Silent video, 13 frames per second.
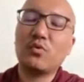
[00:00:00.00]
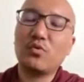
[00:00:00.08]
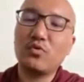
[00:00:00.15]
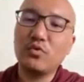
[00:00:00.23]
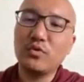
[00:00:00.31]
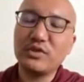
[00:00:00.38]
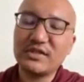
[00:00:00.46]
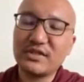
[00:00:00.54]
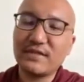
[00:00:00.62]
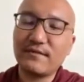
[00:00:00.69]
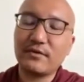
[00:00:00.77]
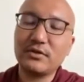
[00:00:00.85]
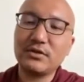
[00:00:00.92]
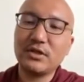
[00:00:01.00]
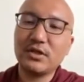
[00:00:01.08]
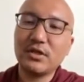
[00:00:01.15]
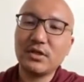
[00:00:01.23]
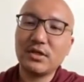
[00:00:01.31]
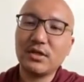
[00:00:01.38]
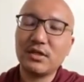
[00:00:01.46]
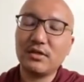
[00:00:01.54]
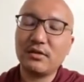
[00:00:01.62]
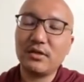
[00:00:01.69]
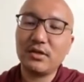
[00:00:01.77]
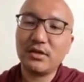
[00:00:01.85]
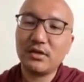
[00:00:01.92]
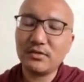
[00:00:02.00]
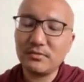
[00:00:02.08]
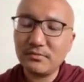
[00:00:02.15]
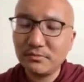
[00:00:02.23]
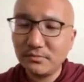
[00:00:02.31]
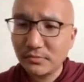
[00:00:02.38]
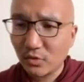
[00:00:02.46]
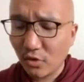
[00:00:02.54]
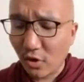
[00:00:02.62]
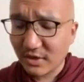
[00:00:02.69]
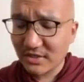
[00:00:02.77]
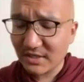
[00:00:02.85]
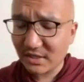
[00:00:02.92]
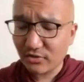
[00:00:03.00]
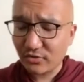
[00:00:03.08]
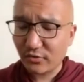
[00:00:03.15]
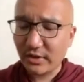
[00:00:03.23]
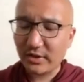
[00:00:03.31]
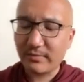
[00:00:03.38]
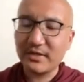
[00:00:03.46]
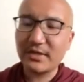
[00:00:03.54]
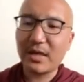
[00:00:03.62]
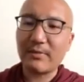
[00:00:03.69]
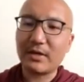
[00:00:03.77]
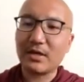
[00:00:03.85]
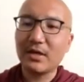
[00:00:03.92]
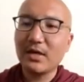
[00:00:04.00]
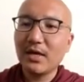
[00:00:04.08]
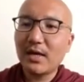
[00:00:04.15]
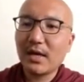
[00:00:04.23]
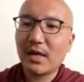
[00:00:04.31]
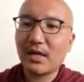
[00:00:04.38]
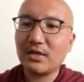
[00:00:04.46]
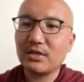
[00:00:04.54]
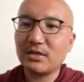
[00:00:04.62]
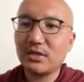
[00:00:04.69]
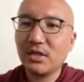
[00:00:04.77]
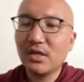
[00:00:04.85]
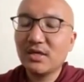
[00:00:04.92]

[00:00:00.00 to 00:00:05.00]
who suffered the who got sick during the pandemic and uh,